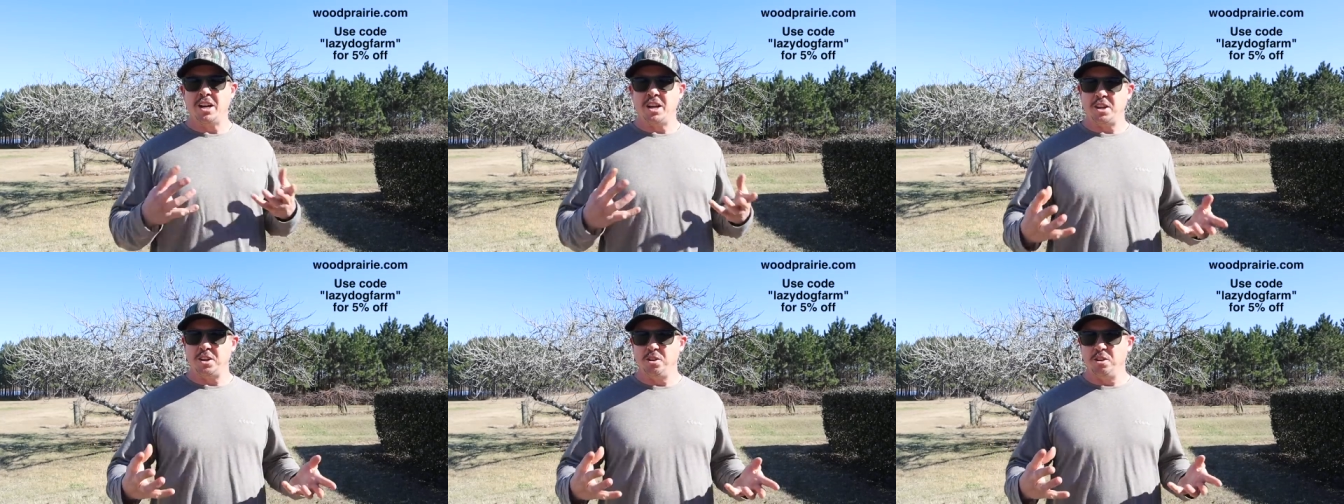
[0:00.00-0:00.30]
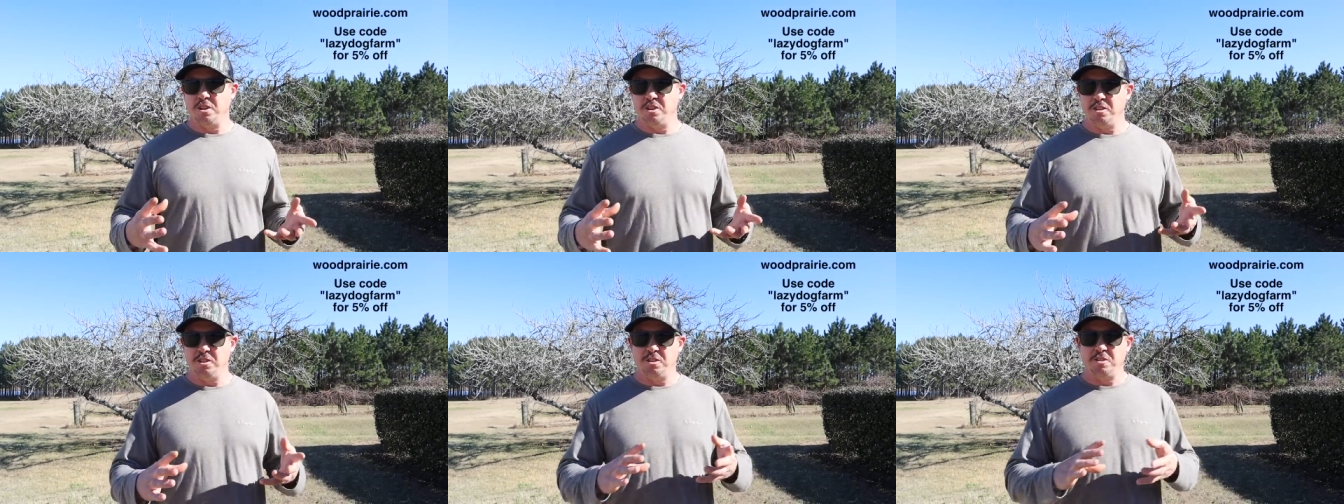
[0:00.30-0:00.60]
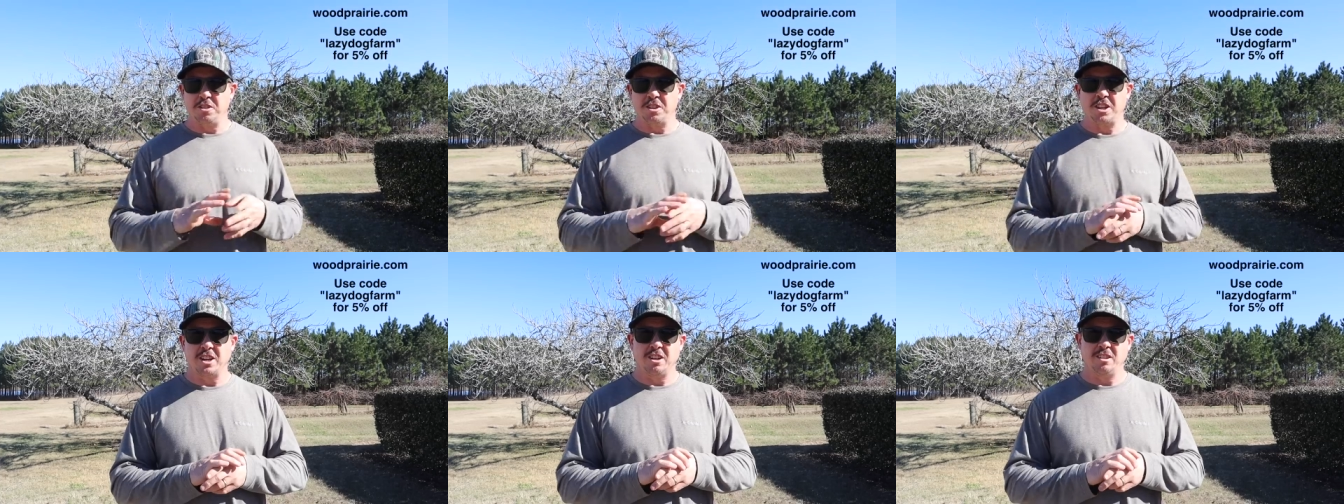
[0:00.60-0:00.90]
and you can
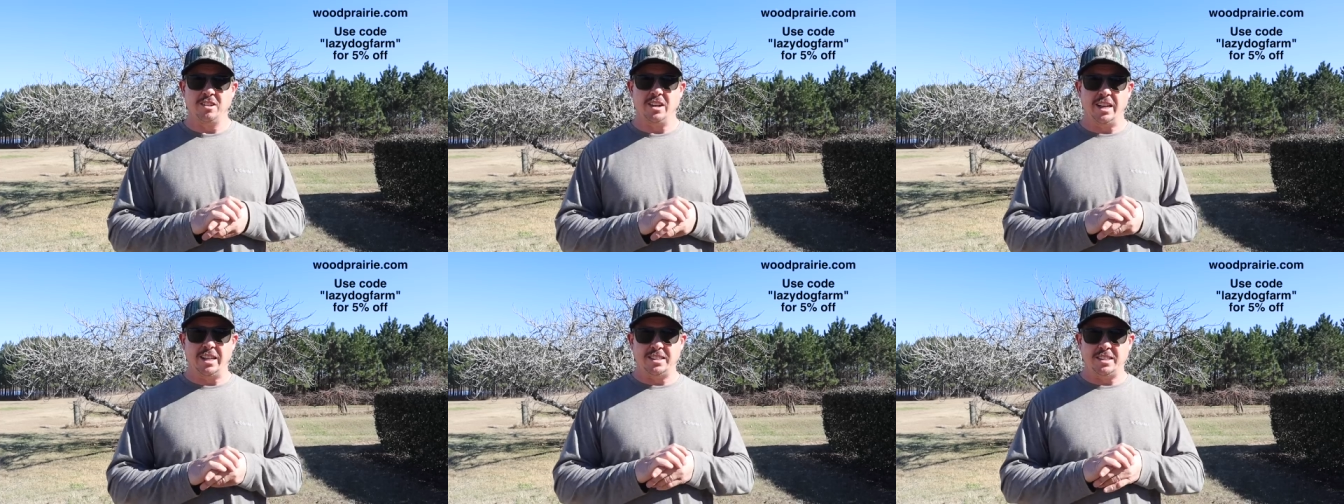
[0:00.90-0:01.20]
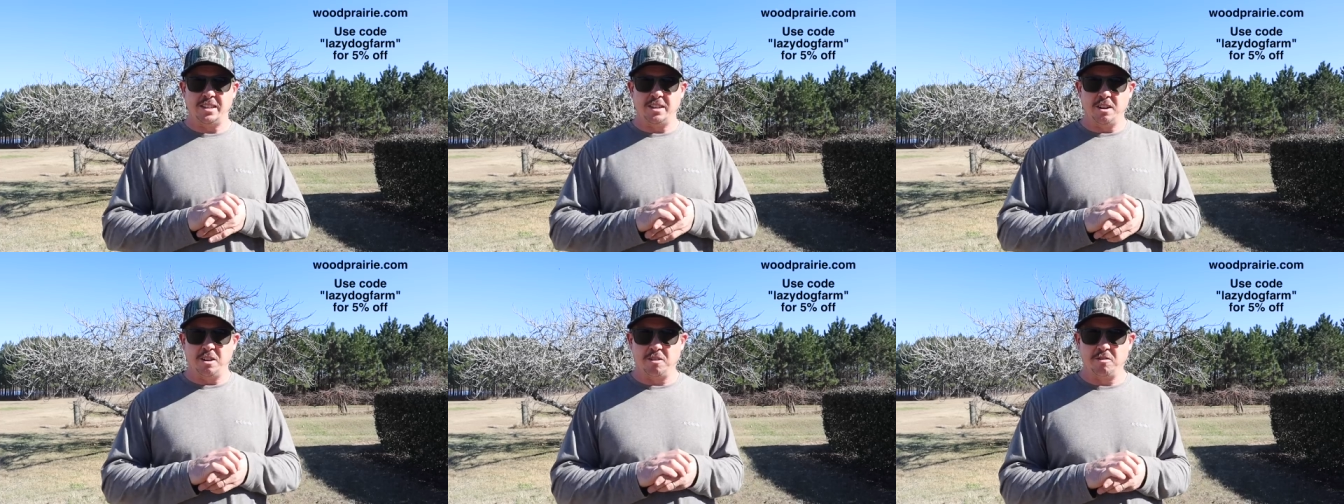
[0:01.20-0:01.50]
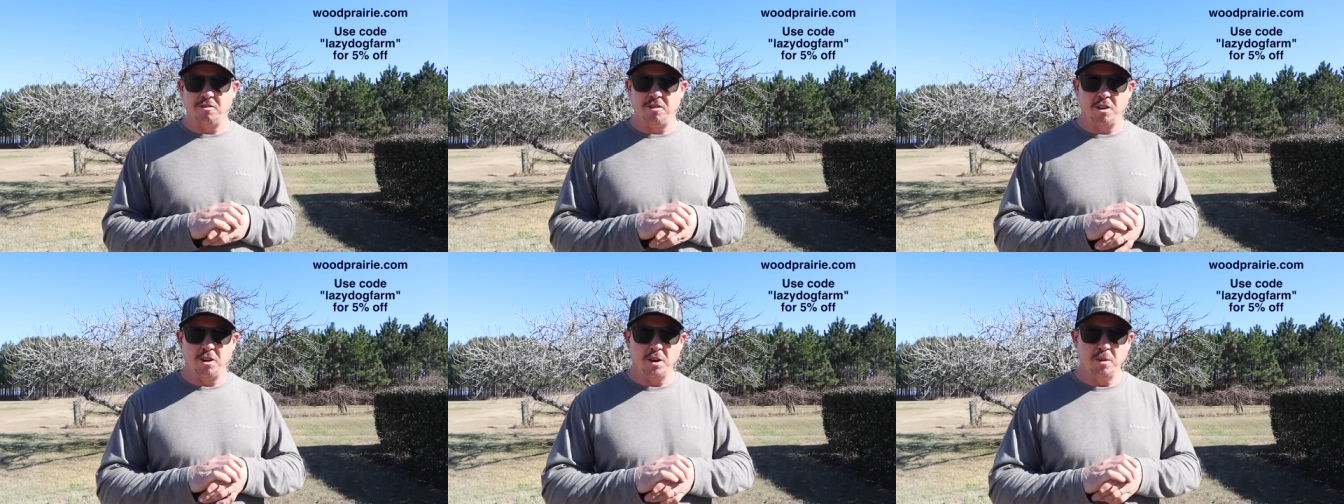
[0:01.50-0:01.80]
use the code
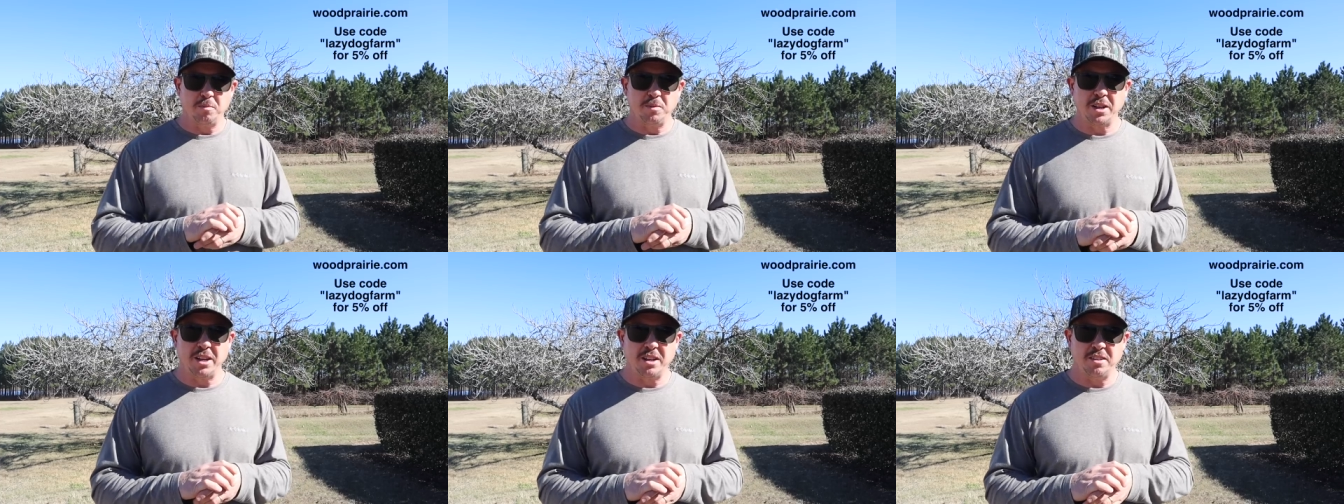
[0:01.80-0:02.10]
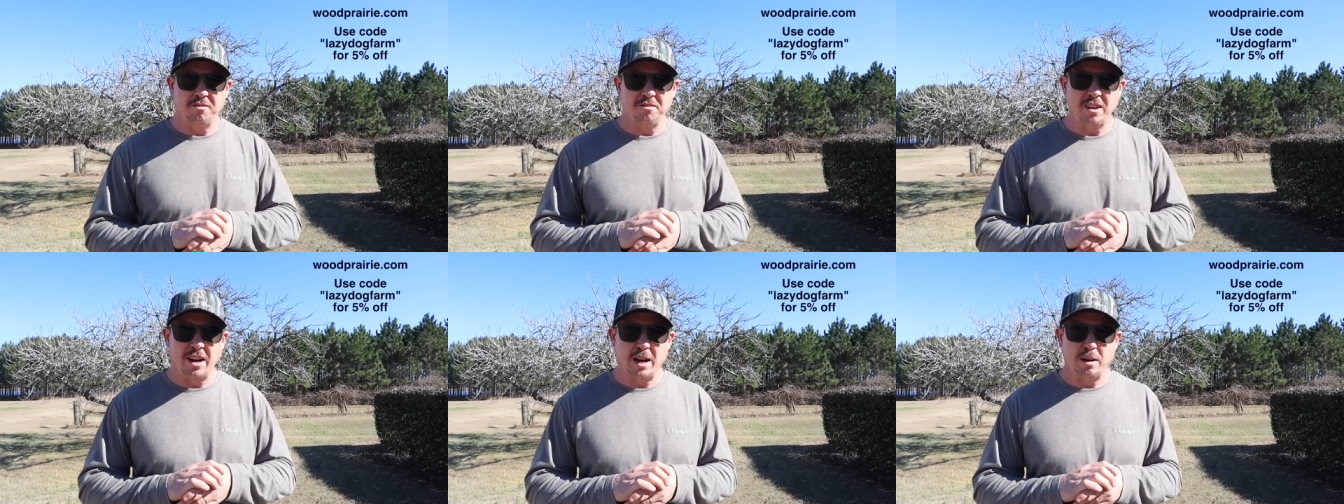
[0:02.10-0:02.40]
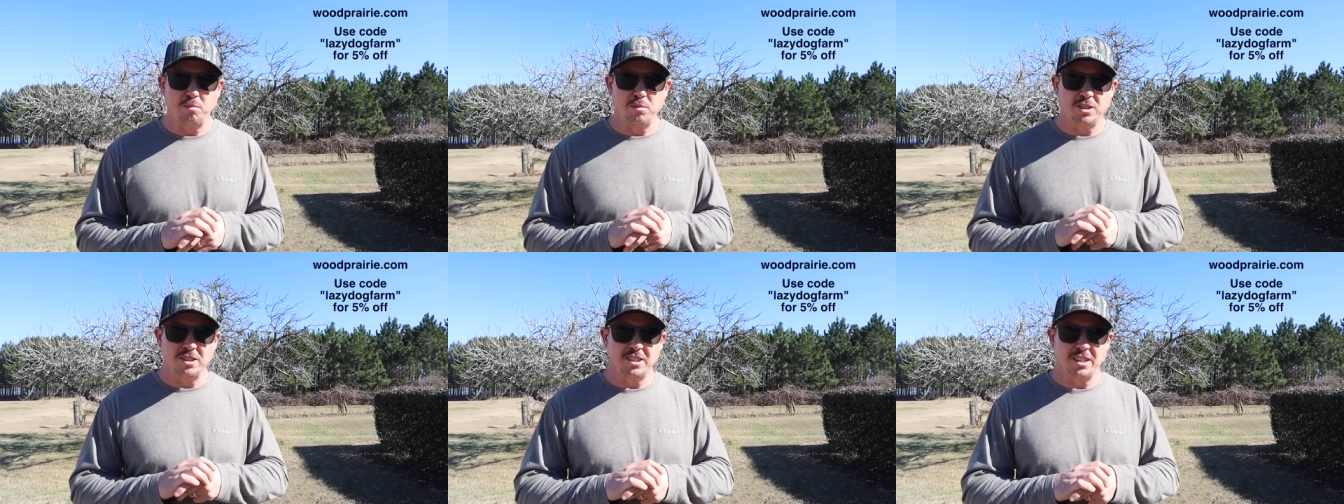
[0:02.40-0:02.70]
LazyDogFarm to get
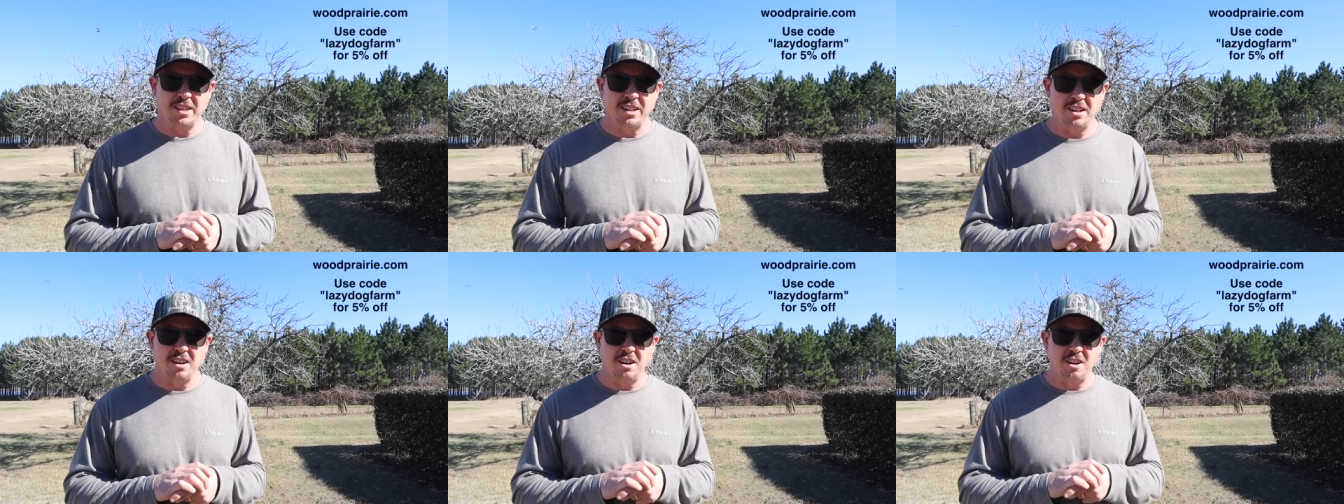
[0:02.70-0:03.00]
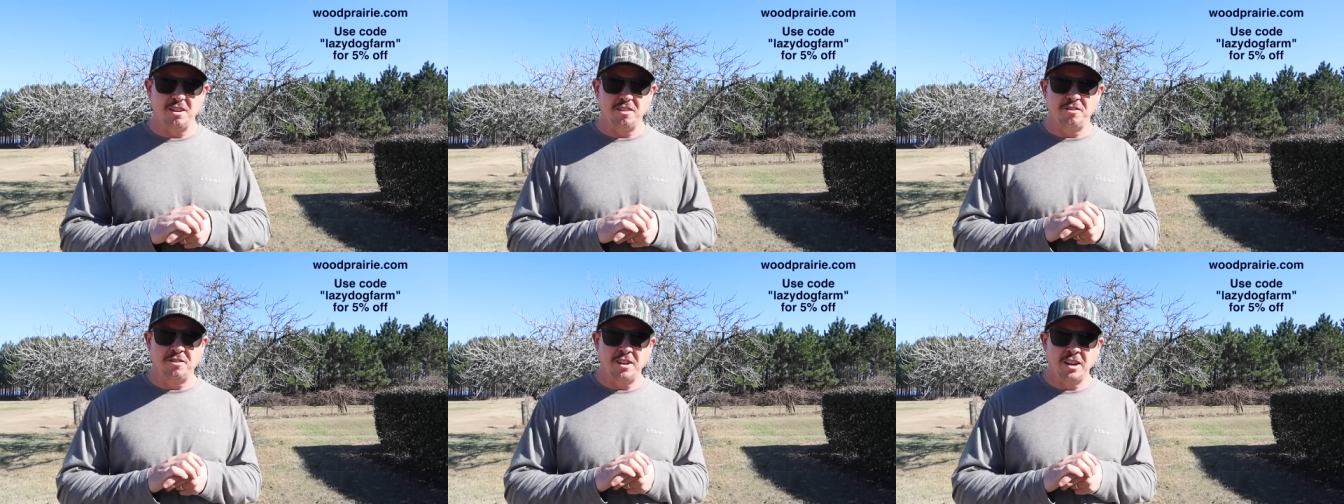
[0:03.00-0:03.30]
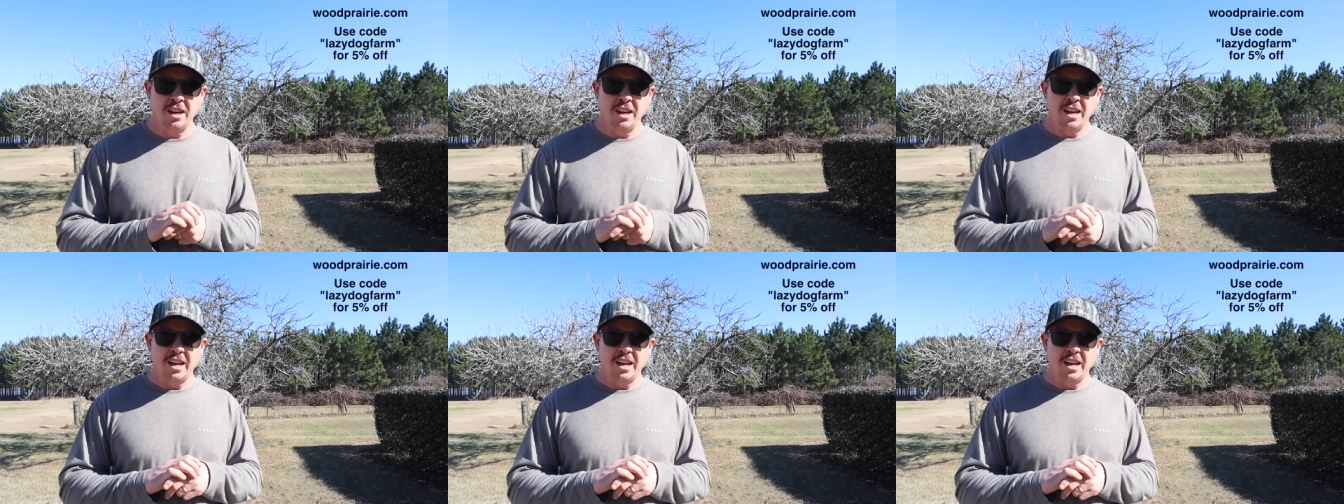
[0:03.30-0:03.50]
5% off.